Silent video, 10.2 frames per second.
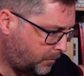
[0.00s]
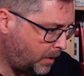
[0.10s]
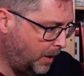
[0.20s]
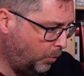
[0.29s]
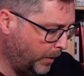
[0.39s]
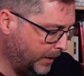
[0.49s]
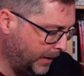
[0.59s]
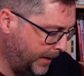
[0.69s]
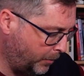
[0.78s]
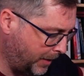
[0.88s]
and
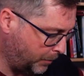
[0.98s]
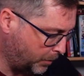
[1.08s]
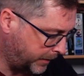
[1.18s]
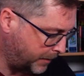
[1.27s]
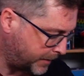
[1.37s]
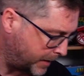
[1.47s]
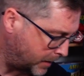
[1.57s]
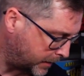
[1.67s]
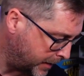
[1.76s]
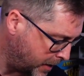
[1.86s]
we'll give that
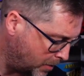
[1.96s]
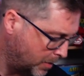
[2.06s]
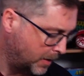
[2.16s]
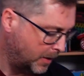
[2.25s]
a thing, yo.